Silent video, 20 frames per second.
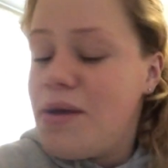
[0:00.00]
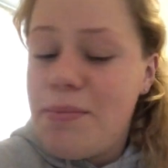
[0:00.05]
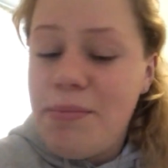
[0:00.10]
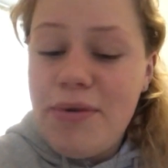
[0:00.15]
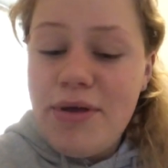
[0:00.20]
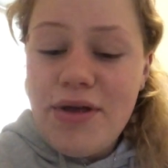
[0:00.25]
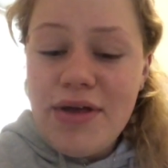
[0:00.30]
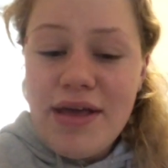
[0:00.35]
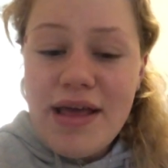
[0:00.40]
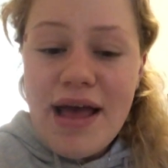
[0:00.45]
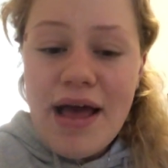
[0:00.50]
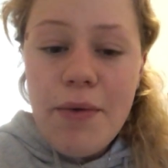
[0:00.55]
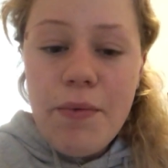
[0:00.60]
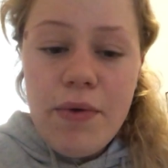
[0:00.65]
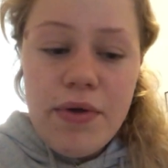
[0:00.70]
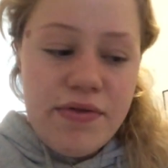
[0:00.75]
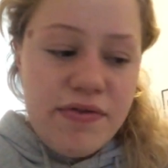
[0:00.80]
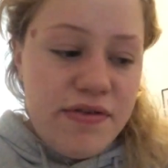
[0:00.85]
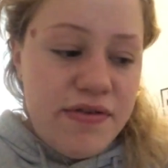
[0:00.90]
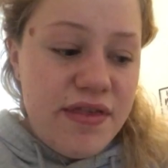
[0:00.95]
but yeah
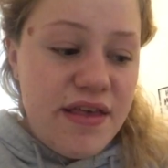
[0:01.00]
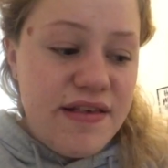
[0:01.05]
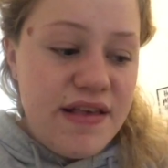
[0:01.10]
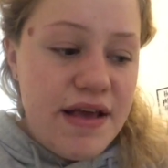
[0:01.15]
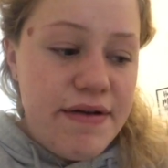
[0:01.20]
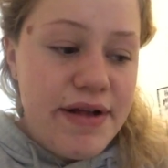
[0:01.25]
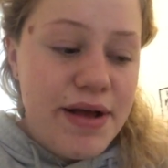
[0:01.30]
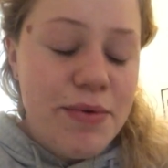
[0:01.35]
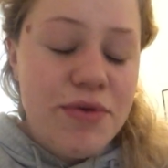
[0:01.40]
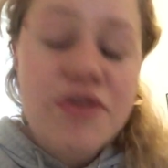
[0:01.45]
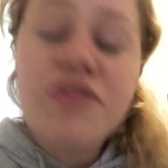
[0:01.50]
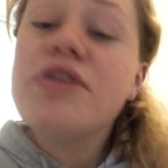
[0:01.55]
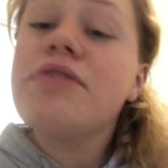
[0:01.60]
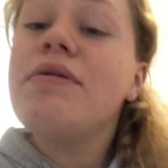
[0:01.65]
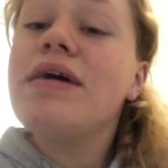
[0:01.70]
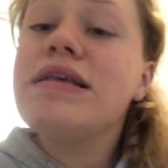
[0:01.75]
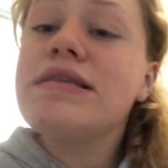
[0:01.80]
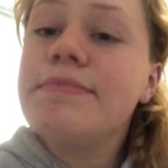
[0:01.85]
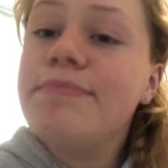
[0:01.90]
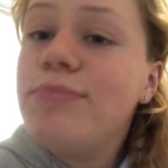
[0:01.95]
but this evening we're just gonna
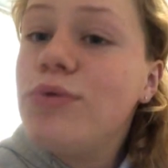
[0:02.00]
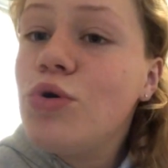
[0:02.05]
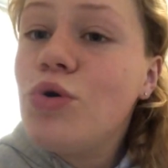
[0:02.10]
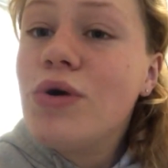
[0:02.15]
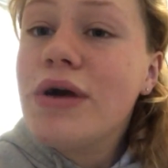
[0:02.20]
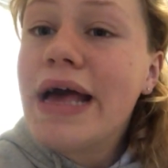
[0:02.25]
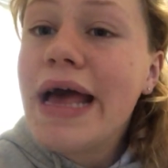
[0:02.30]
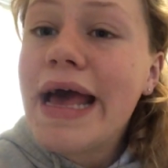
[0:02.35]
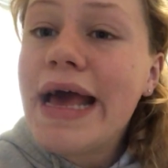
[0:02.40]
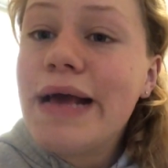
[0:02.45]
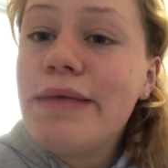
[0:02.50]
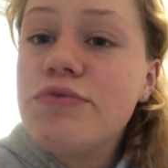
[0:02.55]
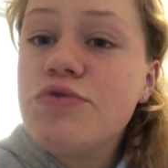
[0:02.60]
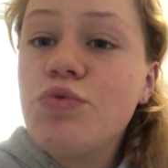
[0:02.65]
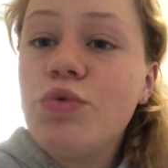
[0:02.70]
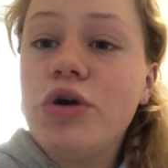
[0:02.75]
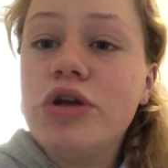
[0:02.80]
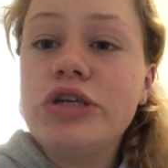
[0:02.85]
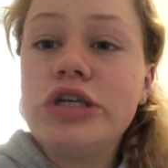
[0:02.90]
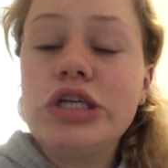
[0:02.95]
play some board games
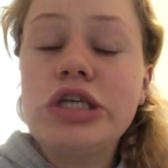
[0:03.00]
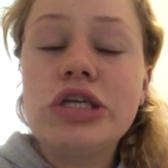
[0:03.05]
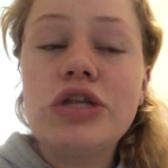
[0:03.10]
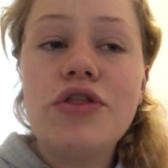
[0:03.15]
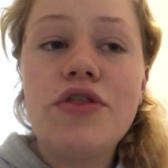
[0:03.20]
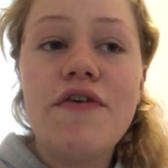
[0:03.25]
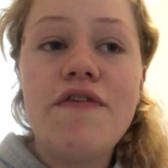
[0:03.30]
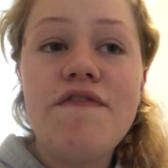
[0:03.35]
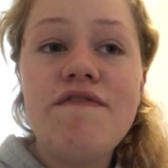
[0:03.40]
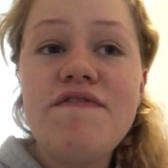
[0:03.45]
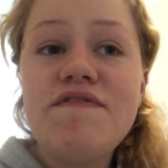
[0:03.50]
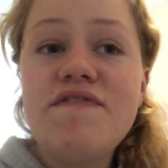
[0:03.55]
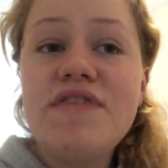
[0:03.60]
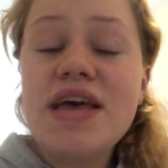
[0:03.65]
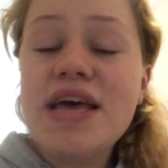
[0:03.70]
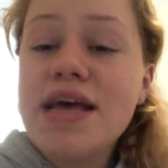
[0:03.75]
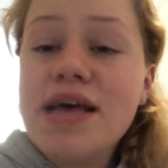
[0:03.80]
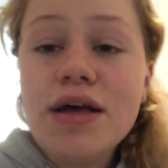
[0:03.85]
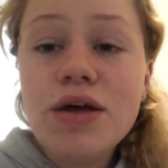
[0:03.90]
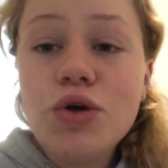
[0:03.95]
watch the
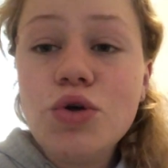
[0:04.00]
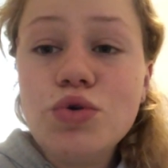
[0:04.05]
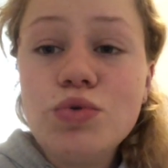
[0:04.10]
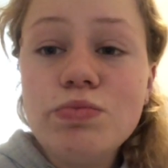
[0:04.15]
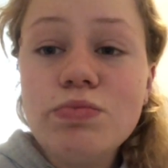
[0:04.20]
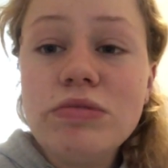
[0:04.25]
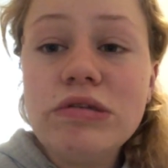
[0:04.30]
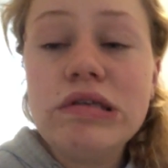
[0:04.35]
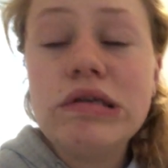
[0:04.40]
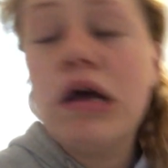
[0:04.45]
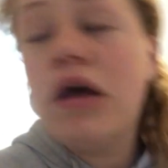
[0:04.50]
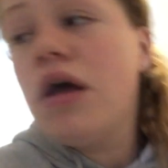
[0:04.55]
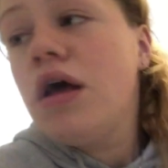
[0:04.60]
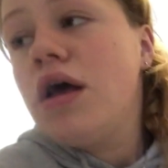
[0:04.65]
films